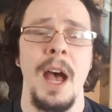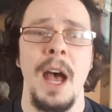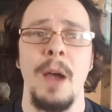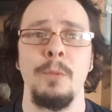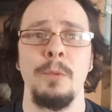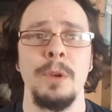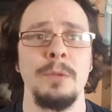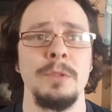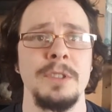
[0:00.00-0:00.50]

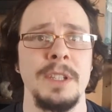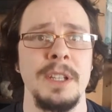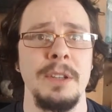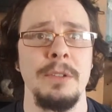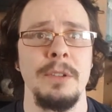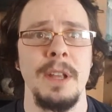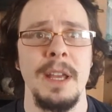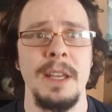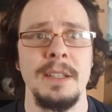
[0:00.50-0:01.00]
and we will
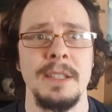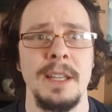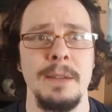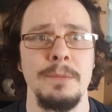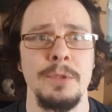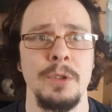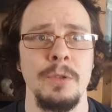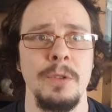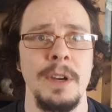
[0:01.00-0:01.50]
see you next
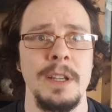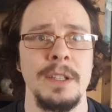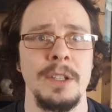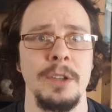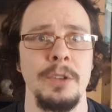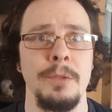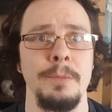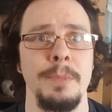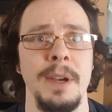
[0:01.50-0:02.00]
time. So
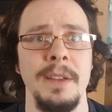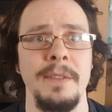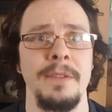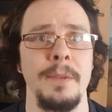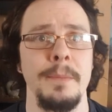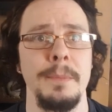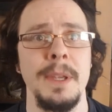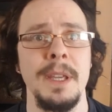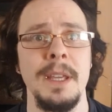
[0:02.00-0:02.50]
it's a goodbye
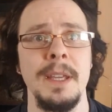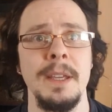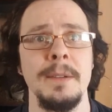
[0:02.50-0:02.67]
from